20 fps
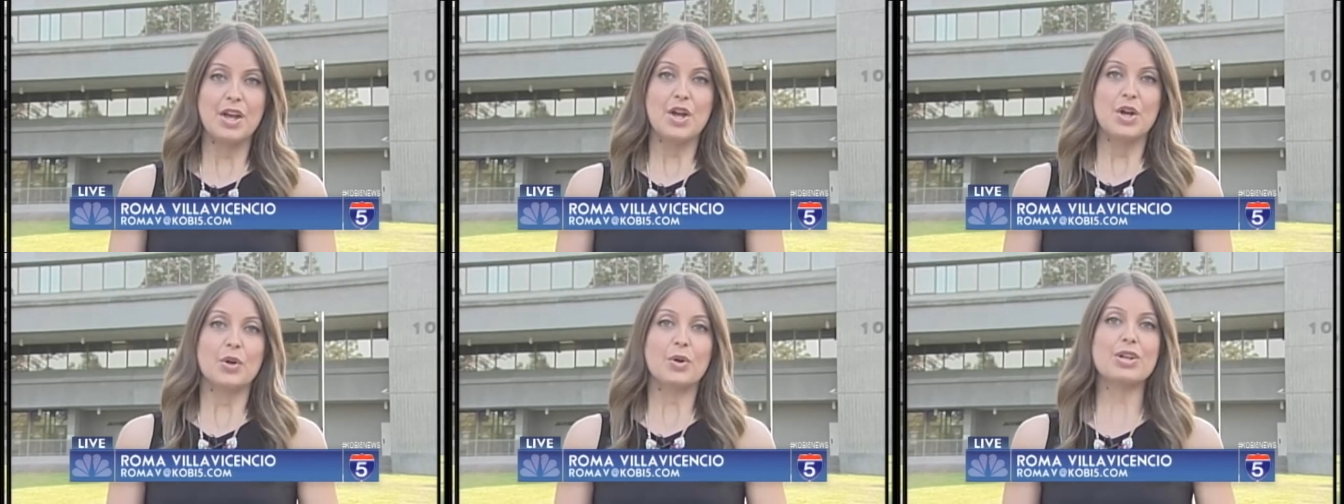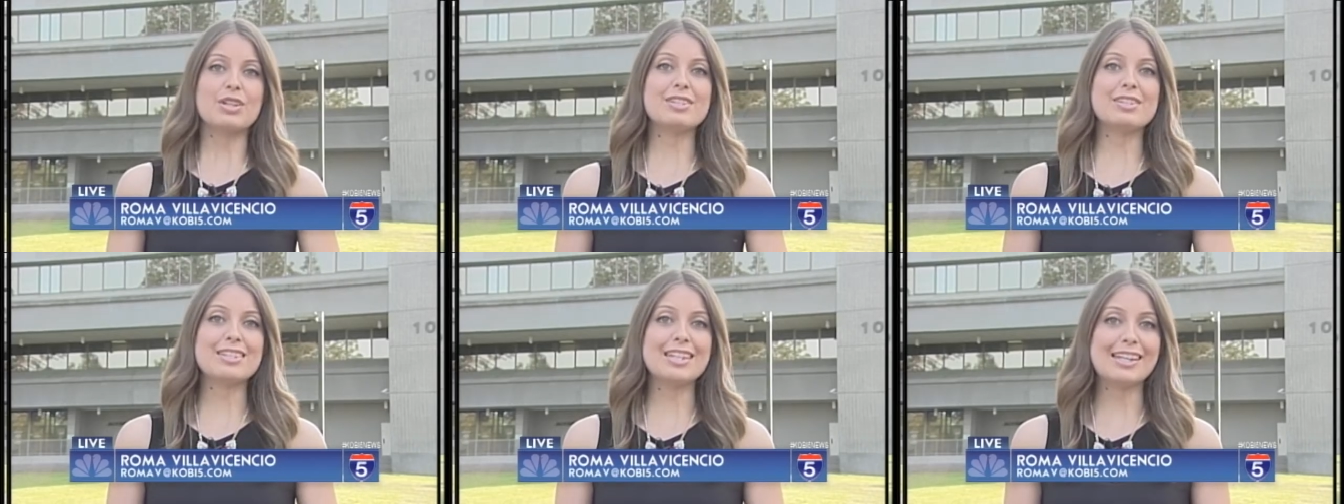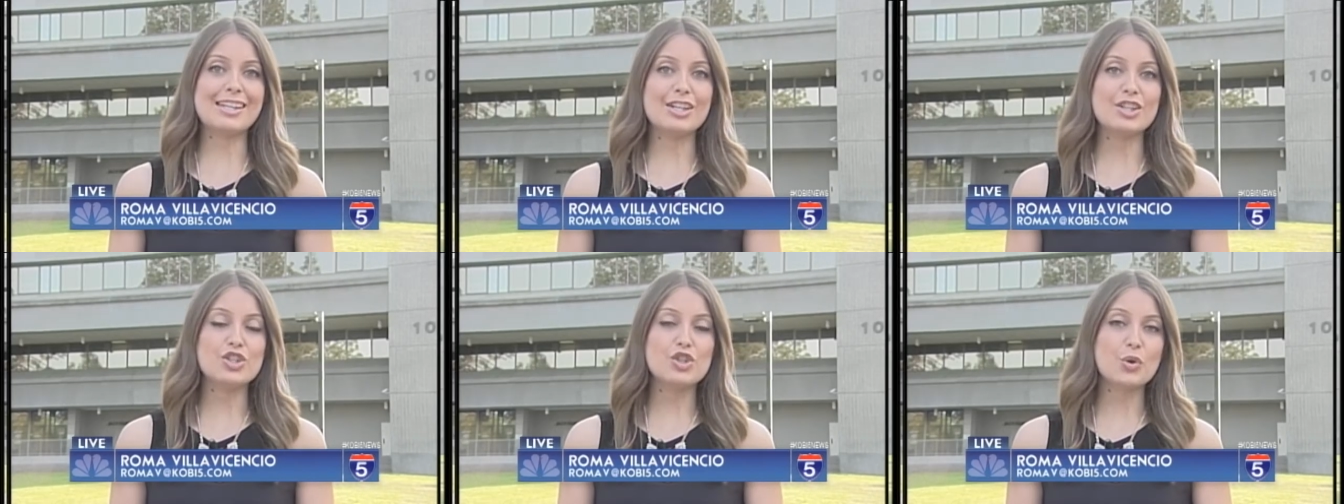
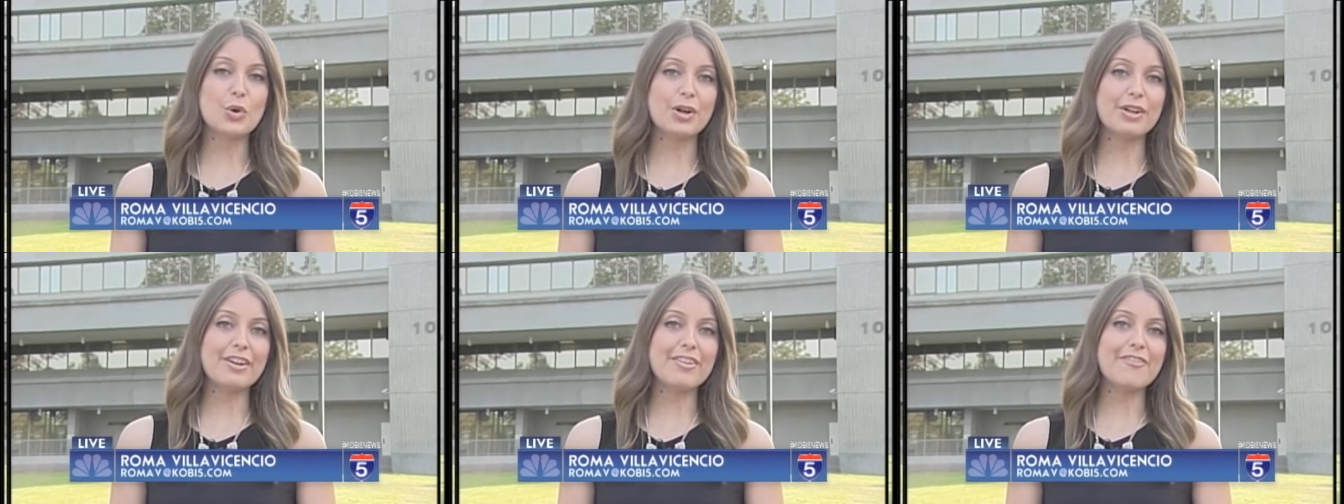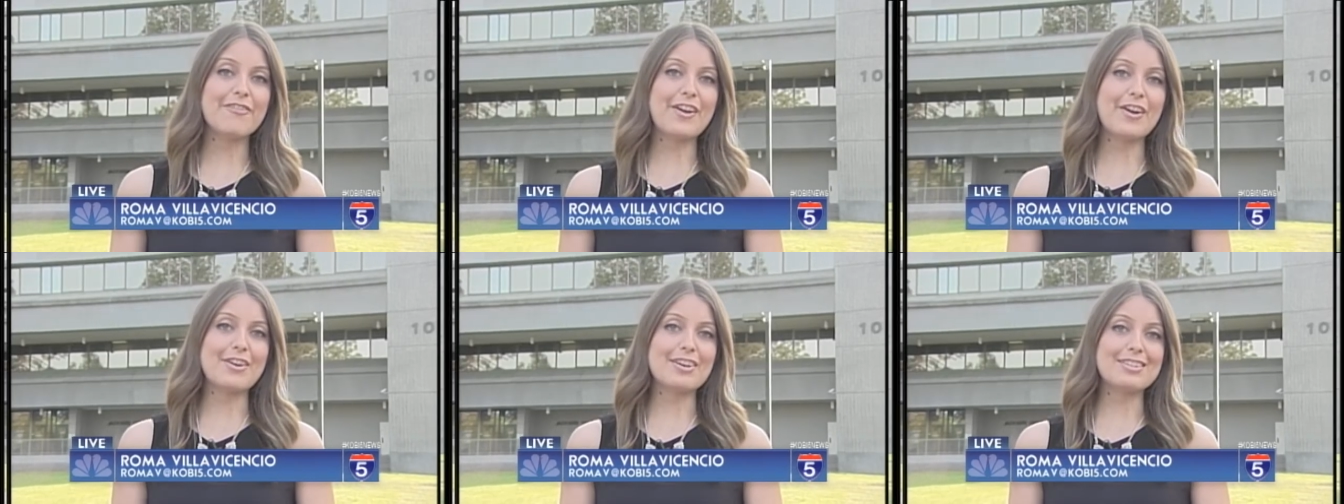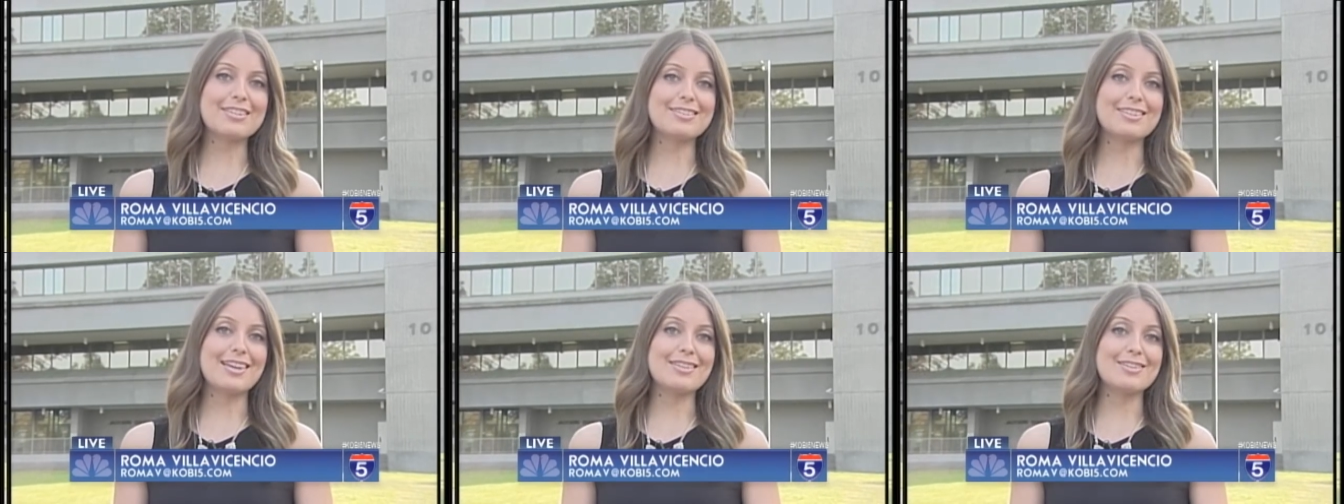Christine Jordan Ferris
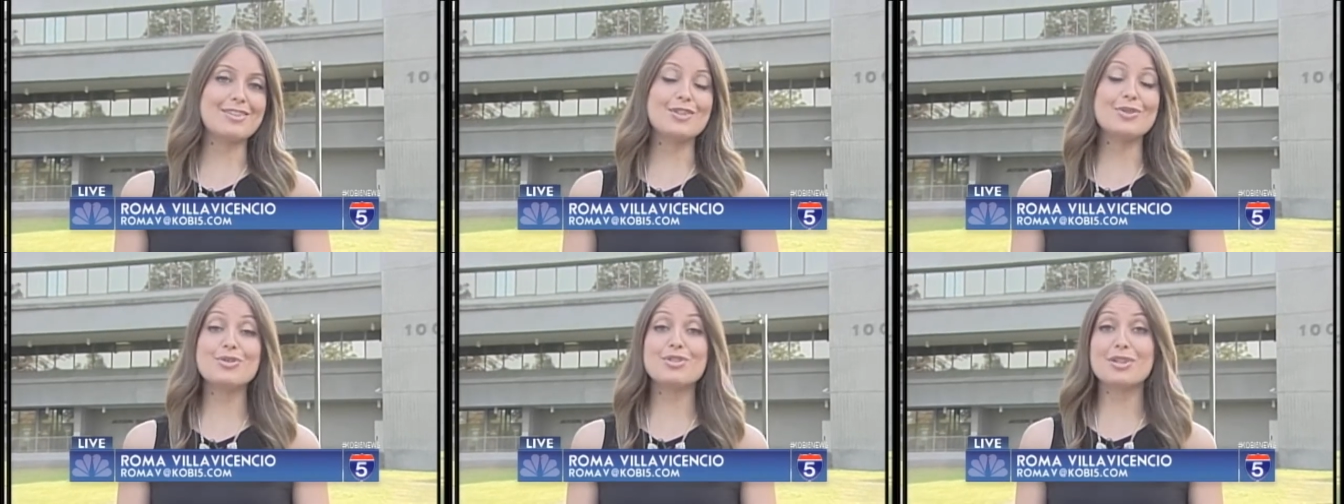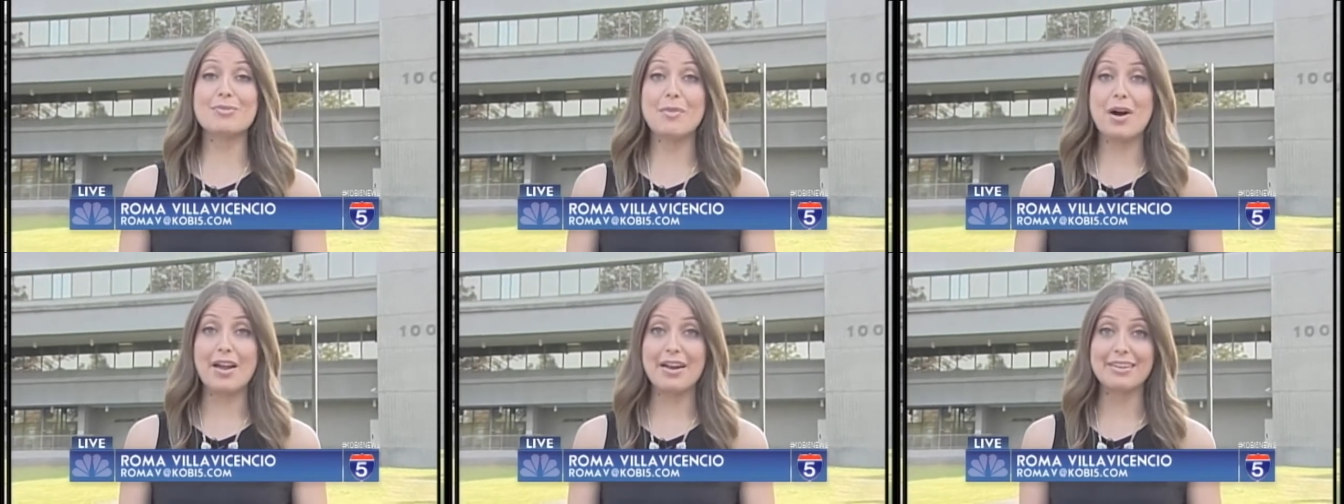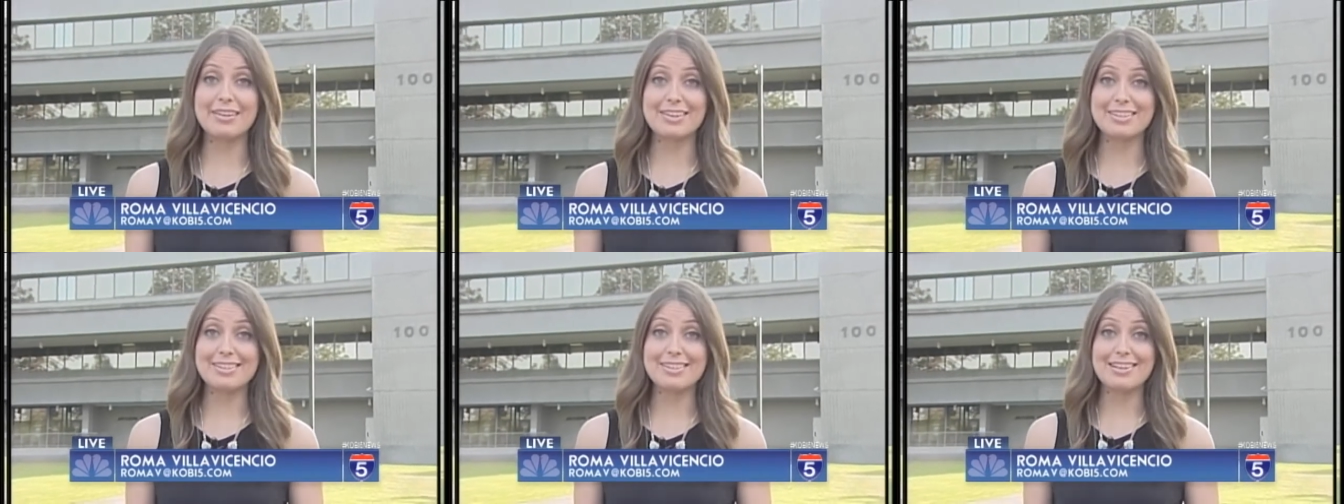says Susan
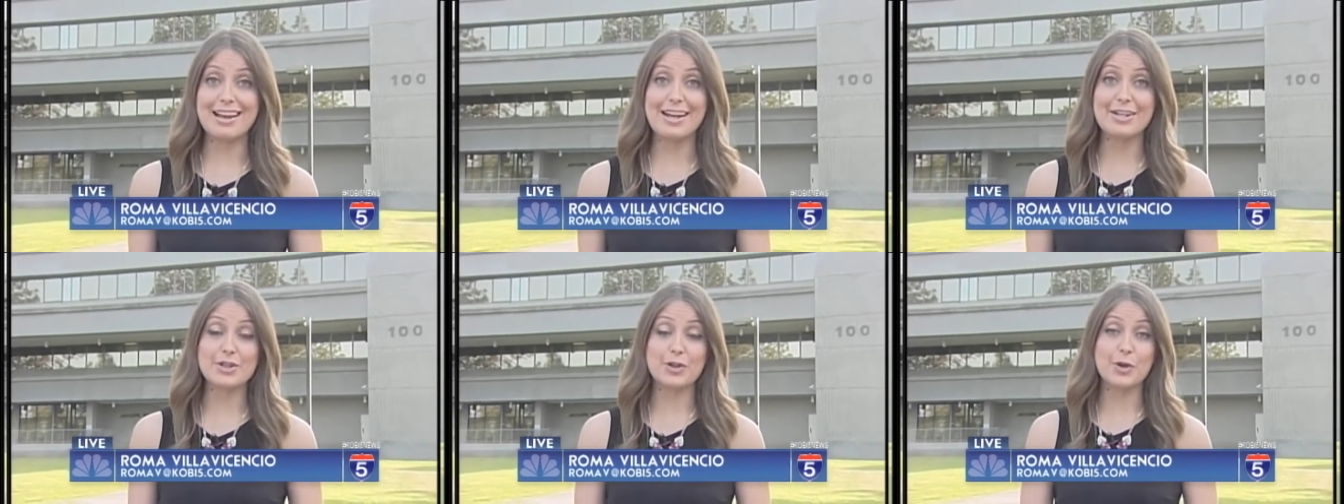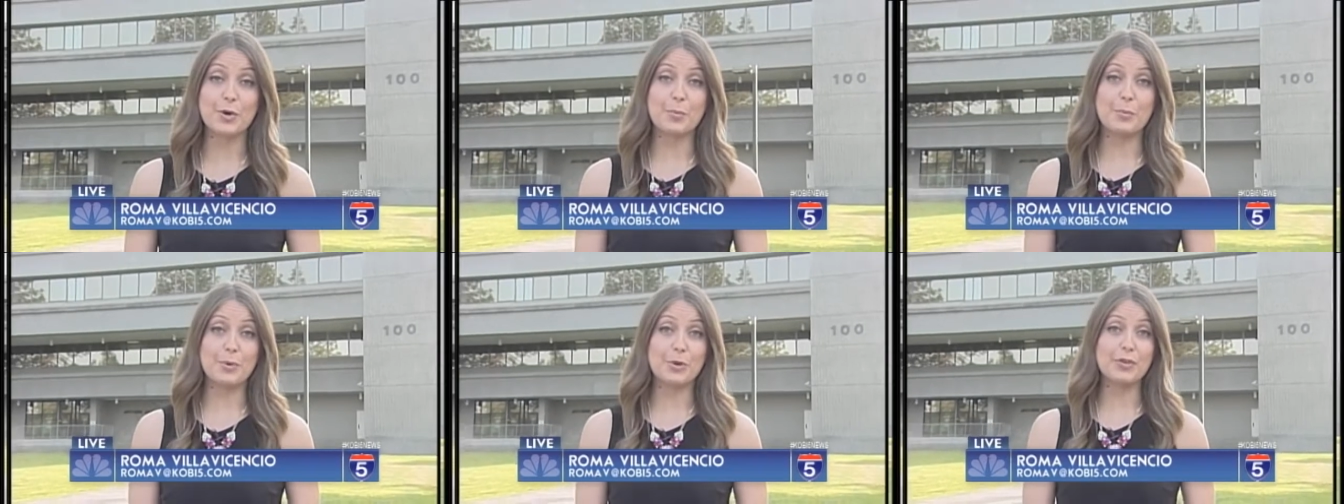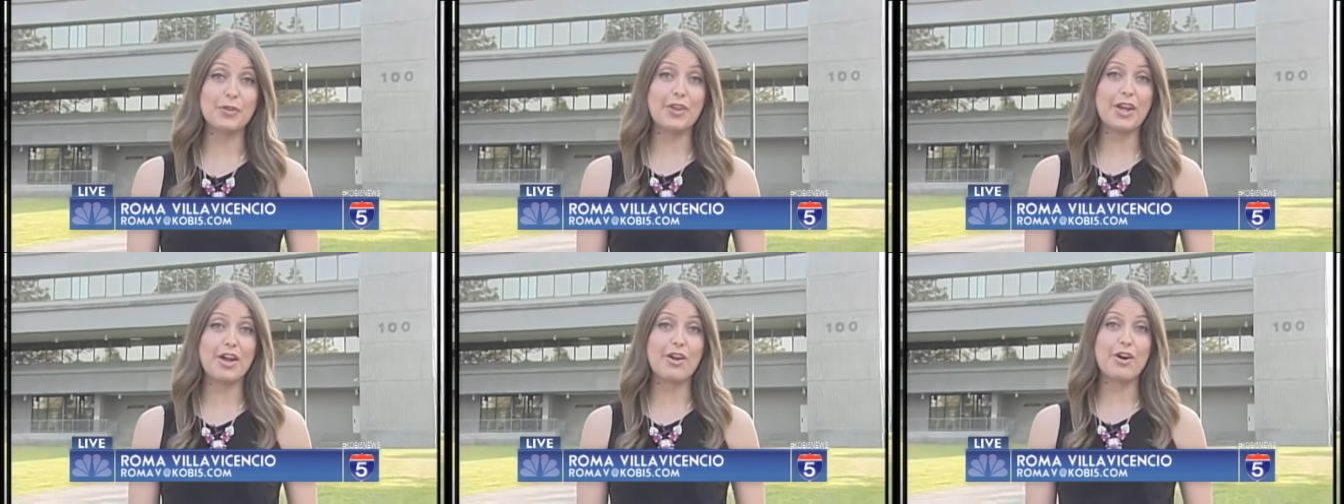Monica signed her
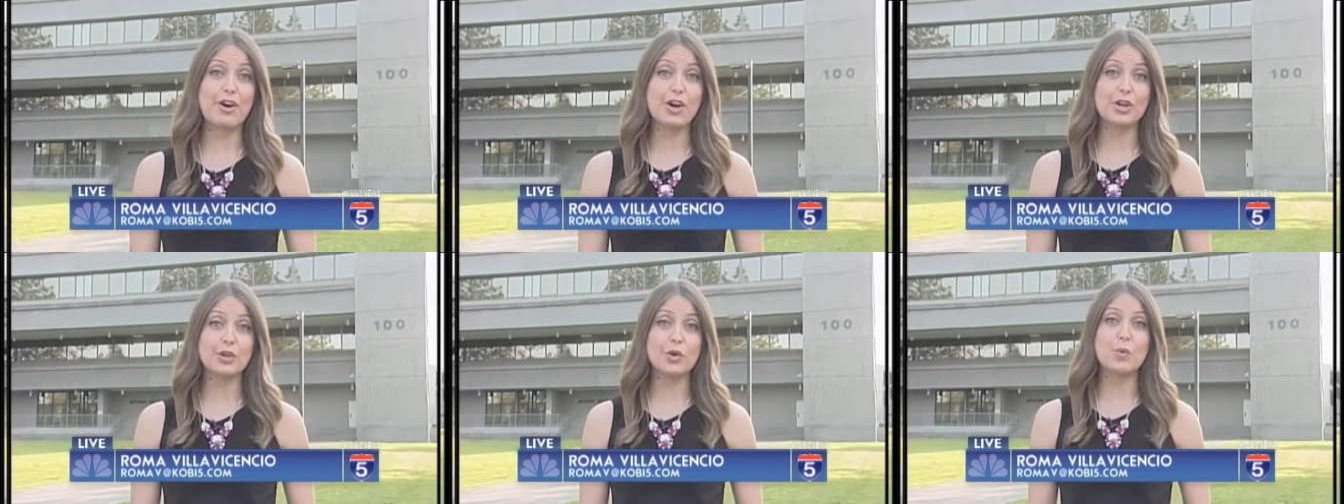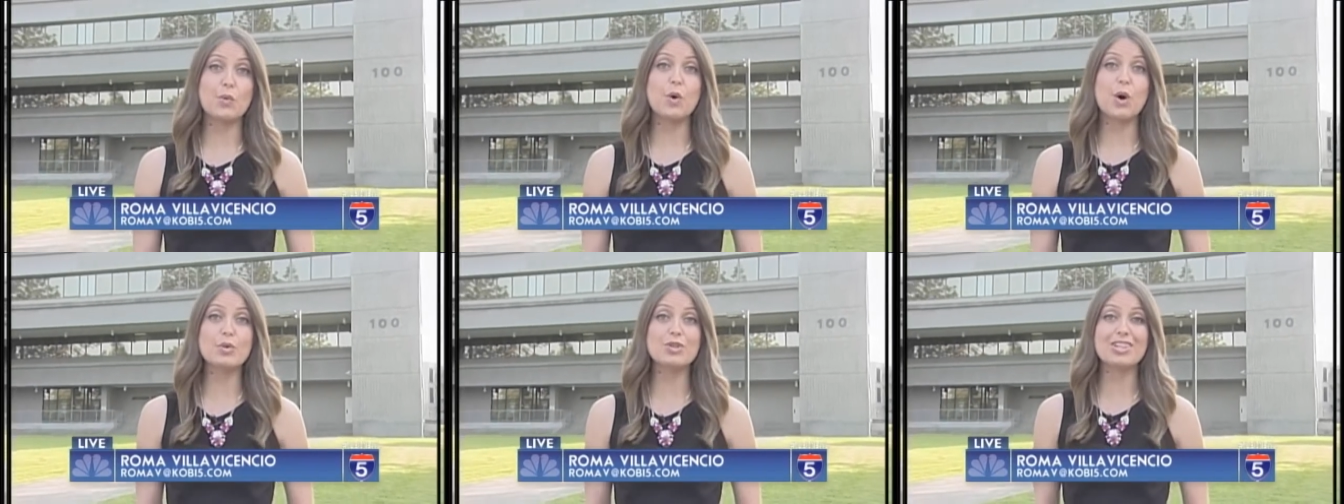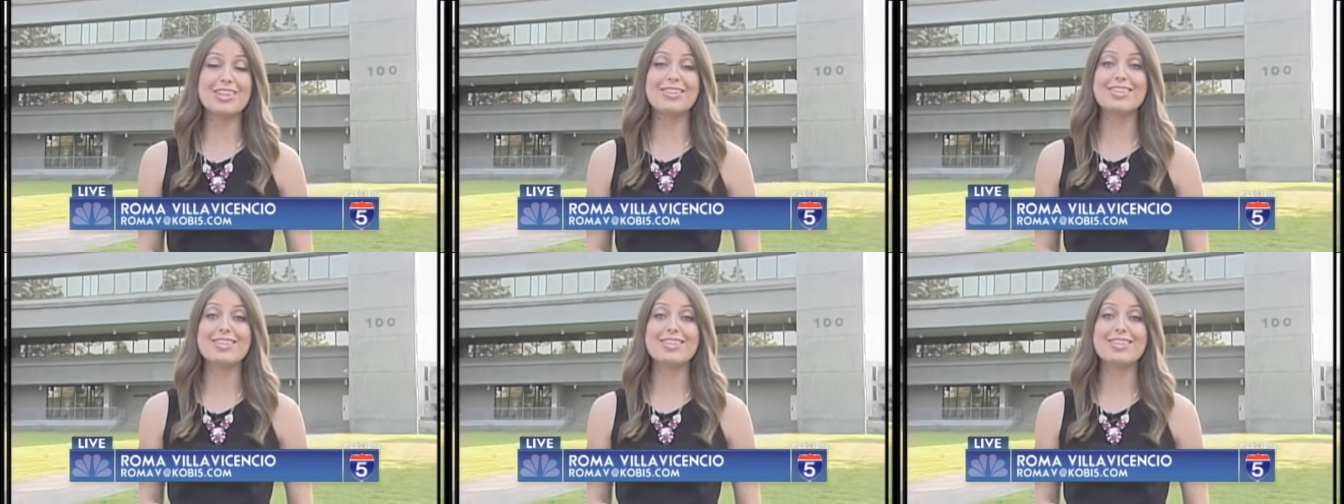birthday card, quote,